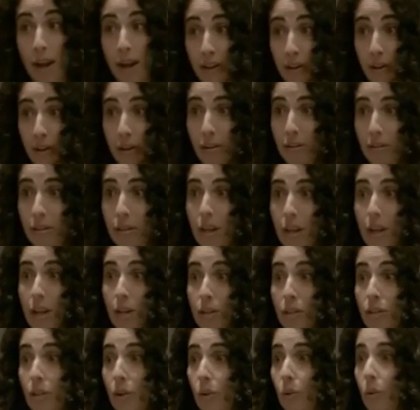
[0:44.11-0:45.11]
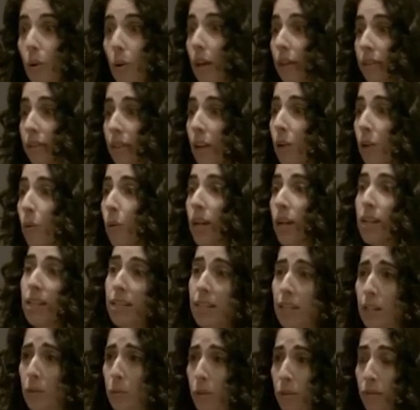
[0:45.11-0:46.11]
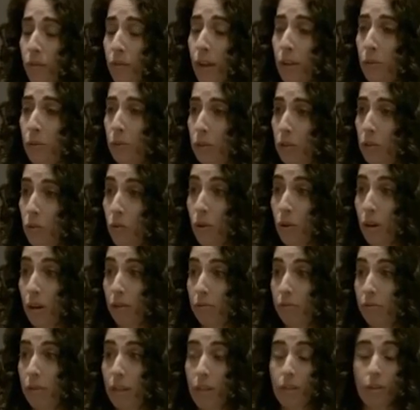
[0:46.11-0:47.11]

of records, so they don't want to deal with federal court.